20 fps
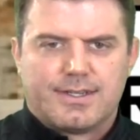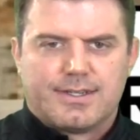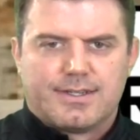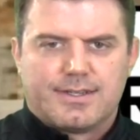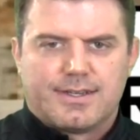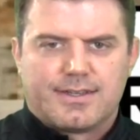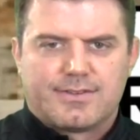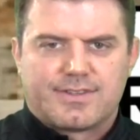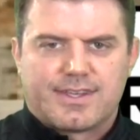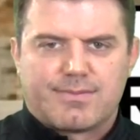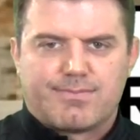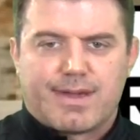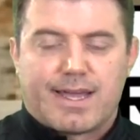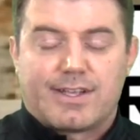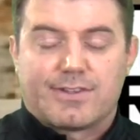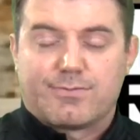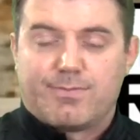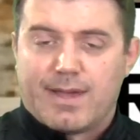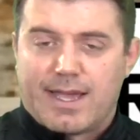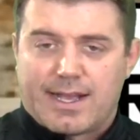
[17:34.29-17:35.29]
as they
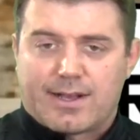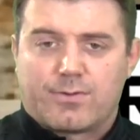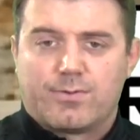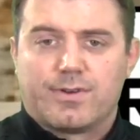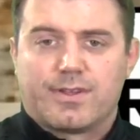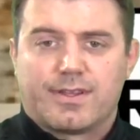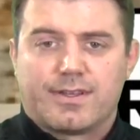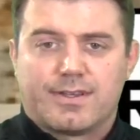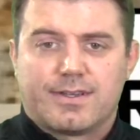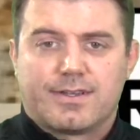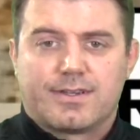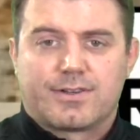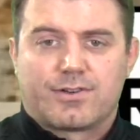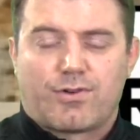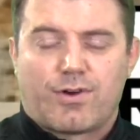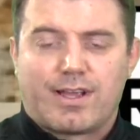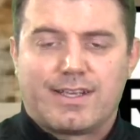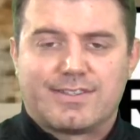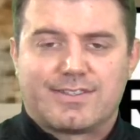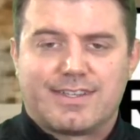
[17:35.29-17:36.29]
bounce back with a
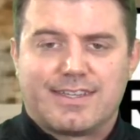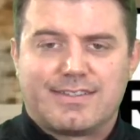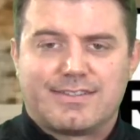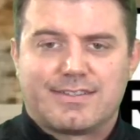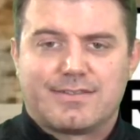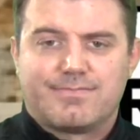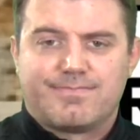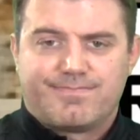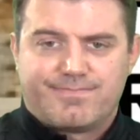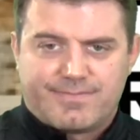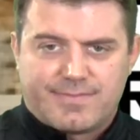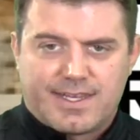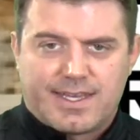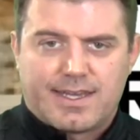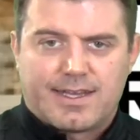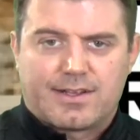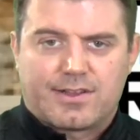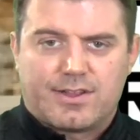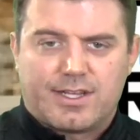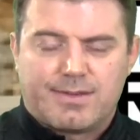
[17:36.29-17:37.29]
great season
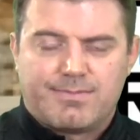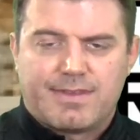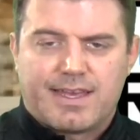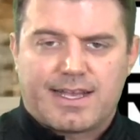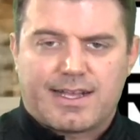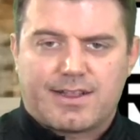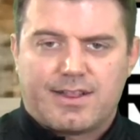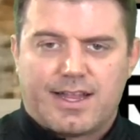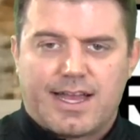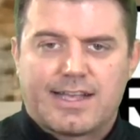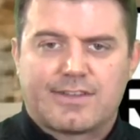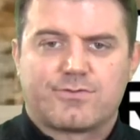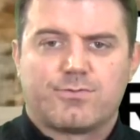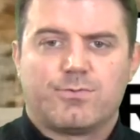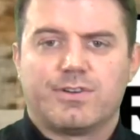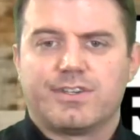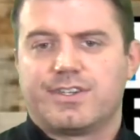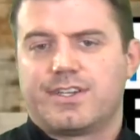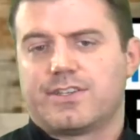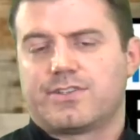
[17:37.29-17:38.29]
and claim that Class
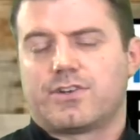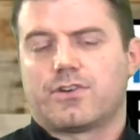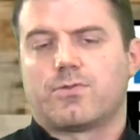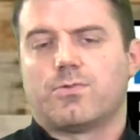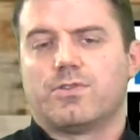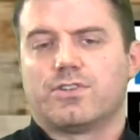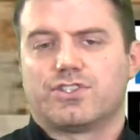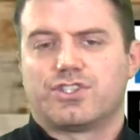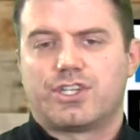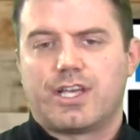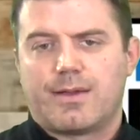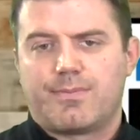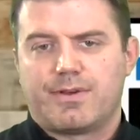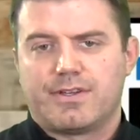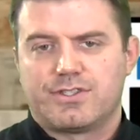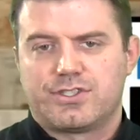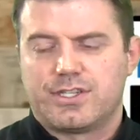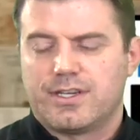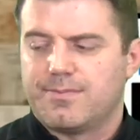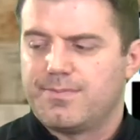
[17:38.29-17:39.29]
1 District 1
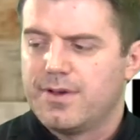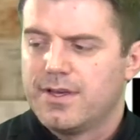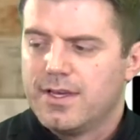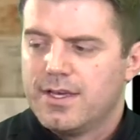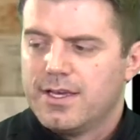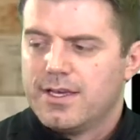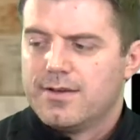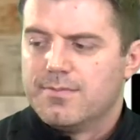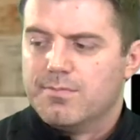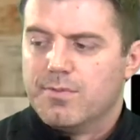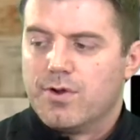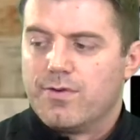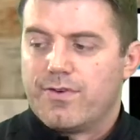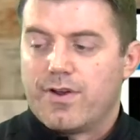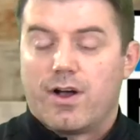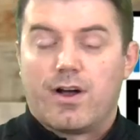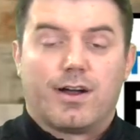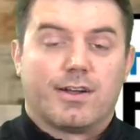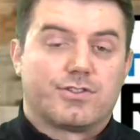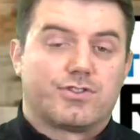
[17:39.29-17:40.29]
championship. Moving
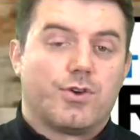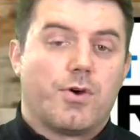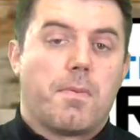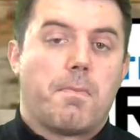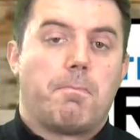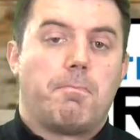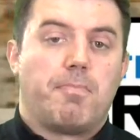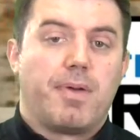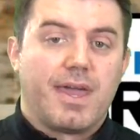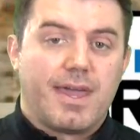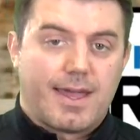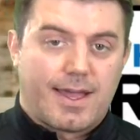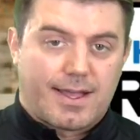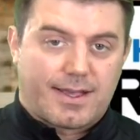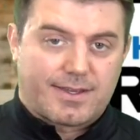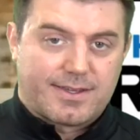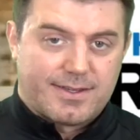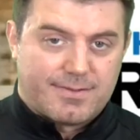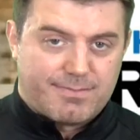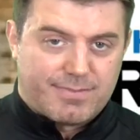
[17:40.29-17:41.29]
on to a big
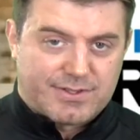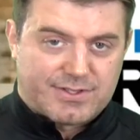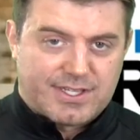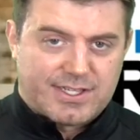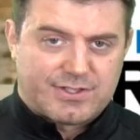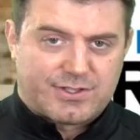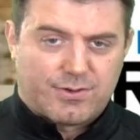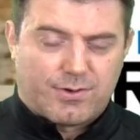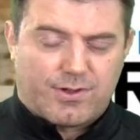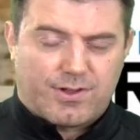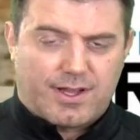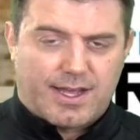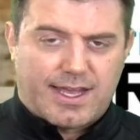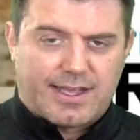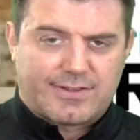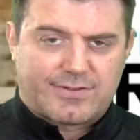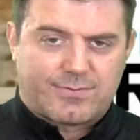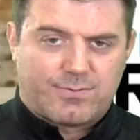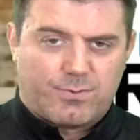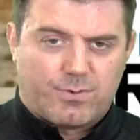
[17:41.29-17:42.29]
potential
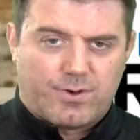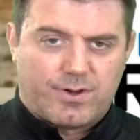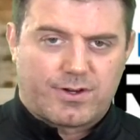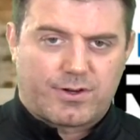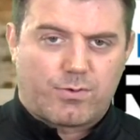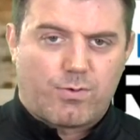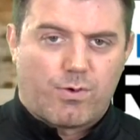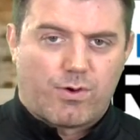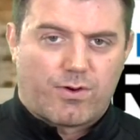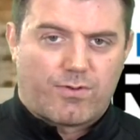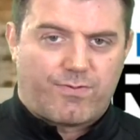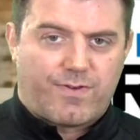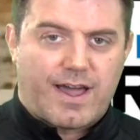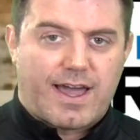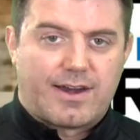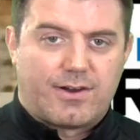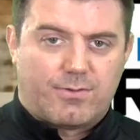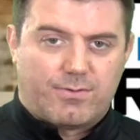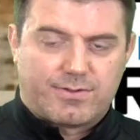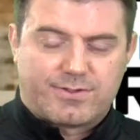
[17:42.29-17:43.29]
Class 1
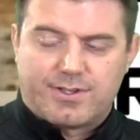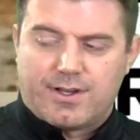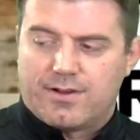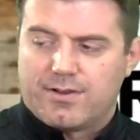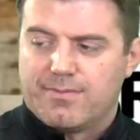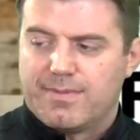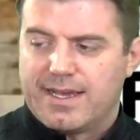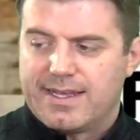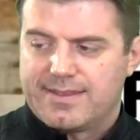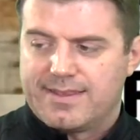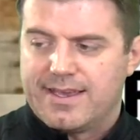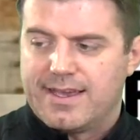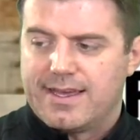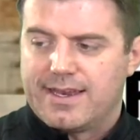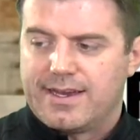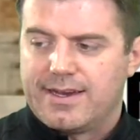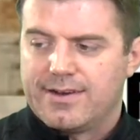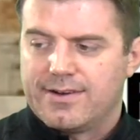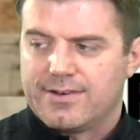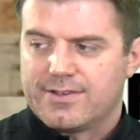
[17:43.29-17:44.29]
quarterfinal. We'll talk about that
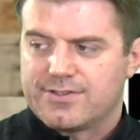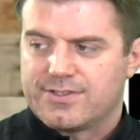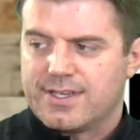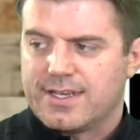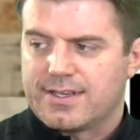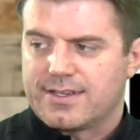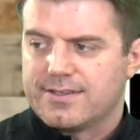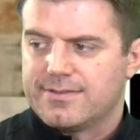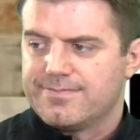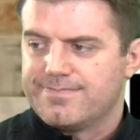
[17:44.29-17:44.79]
here in a second.